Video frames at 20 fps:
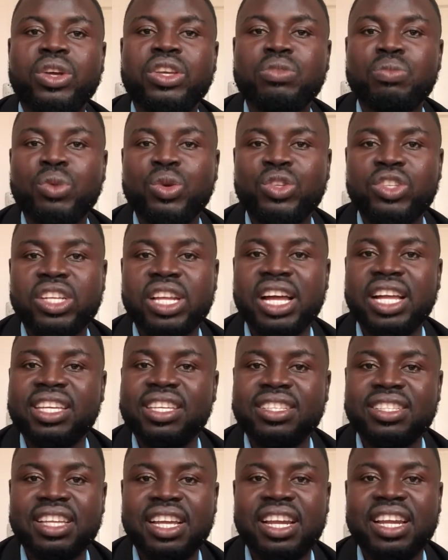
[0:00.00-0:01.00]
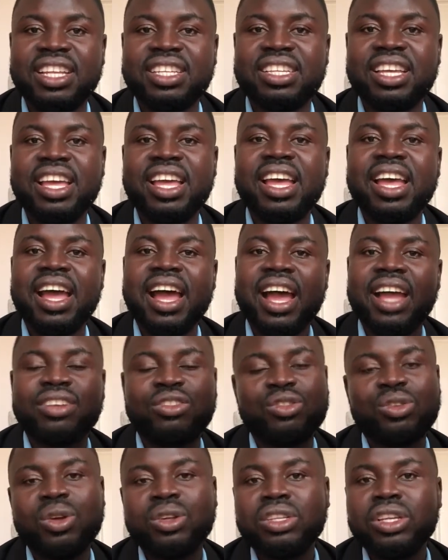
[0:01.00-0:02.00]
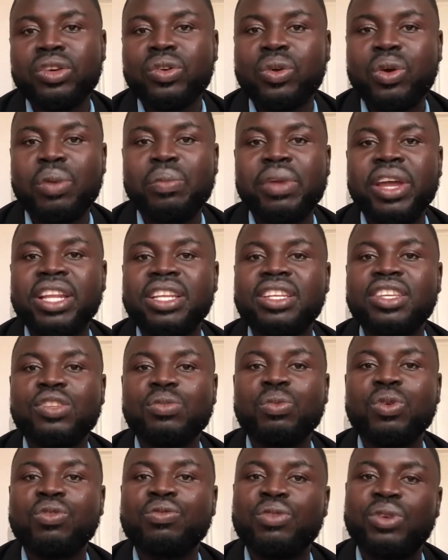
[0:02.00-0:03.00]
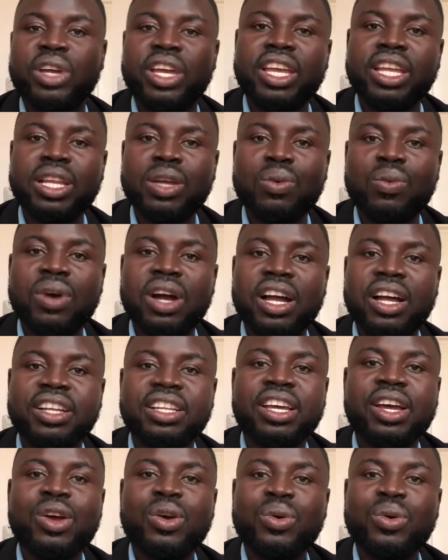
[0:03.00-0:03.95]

emotional intellect. I strongly recommend this book for anyone